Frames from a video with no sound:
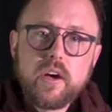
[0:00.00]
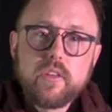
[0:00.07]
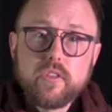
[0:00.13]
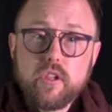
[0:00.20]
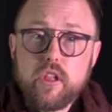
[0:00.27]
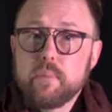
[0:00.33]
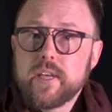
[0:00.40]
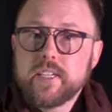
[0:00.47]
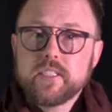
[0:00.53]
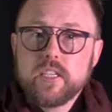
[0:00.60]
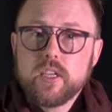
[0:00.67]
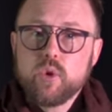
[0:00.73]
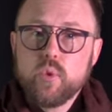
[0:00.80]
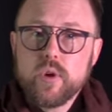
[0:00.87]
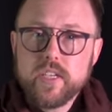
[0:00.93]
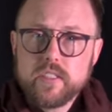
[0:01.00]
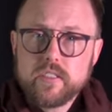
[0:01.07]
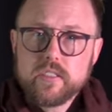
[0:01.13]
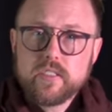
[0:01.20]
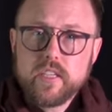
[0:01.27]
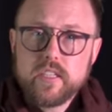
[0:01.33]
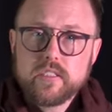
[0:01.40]
The lamenting queen
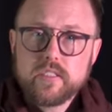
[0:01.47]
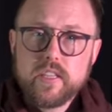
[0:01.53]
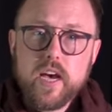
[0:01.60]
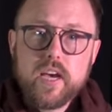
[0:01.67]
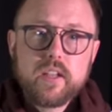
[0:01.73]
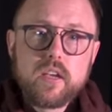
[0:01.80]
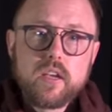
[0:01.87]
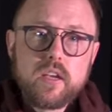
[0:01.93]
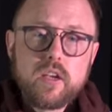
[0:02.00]
states that